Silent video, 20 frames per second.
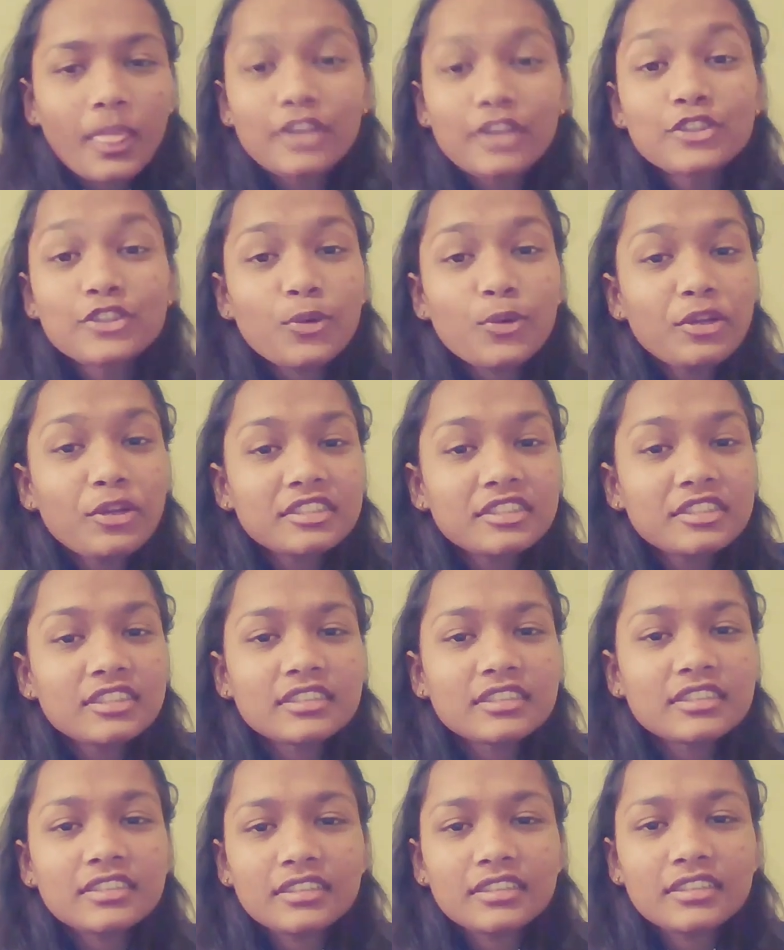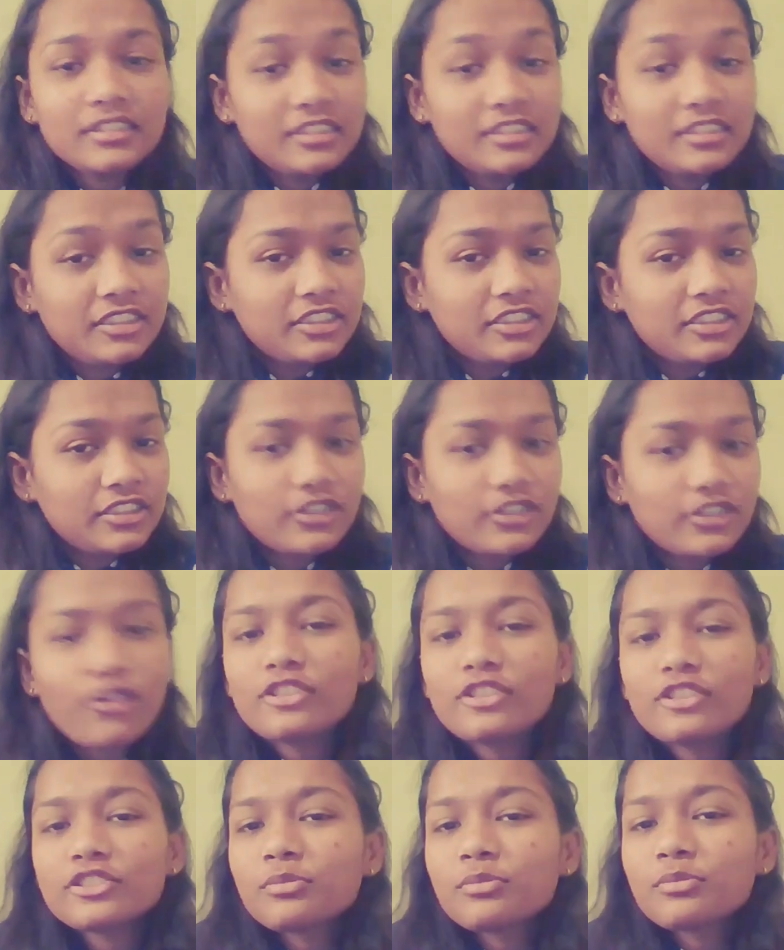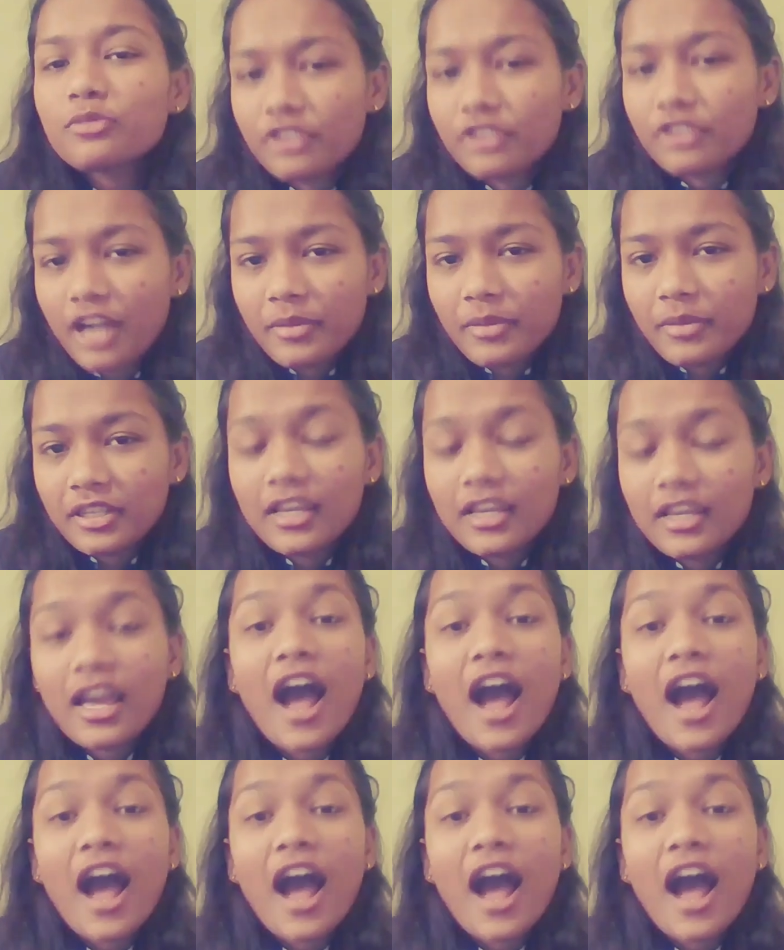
So what is this? This is also programming.